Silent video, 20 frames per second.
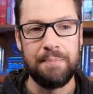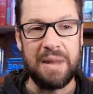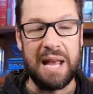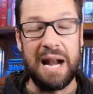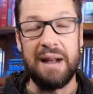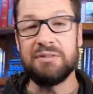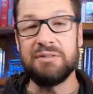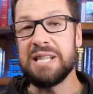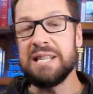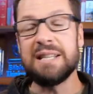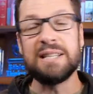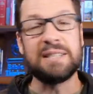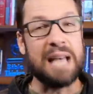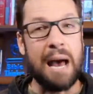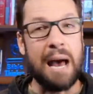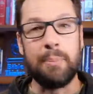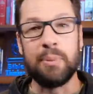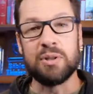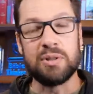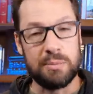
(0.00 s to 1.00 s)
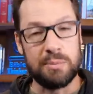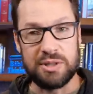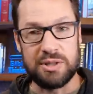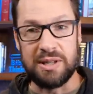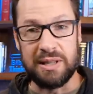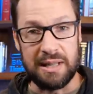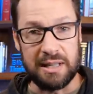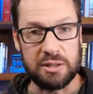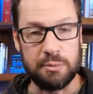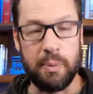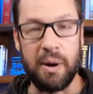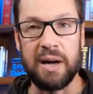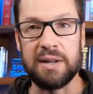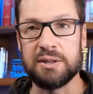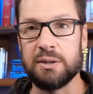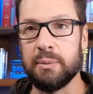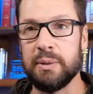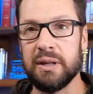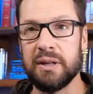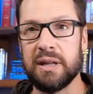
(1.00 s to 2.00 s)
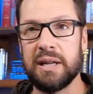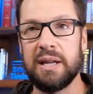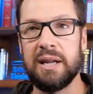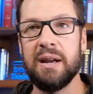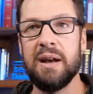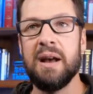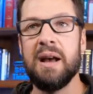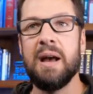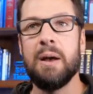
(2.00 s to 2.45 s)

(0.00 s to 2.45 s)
And I've seen this happen, so I'm just saying that's a possibility.